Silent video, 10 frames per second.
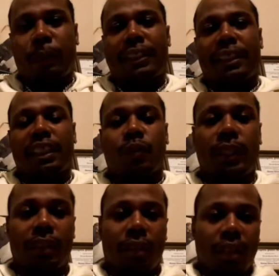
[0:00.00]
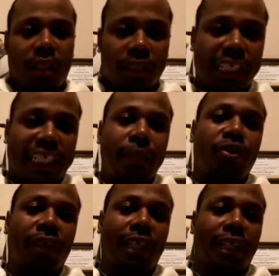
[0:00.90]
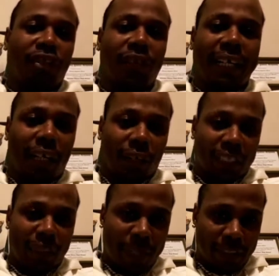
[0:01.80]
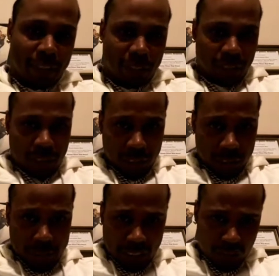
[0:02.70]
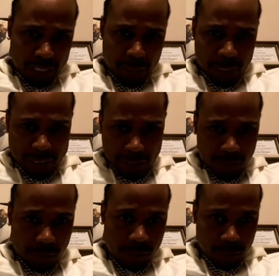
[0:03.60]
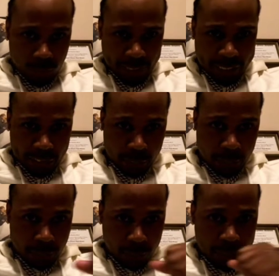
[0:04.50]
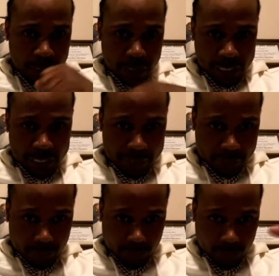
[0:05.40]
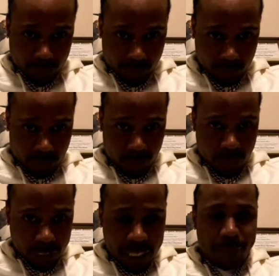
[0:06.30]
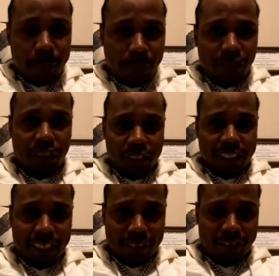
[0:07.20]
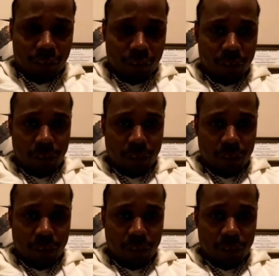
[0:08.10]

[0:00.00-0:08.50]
process where they keep trying to track all the inmates, make sure everybody get where they're supposed to be, and that every person is accounted for.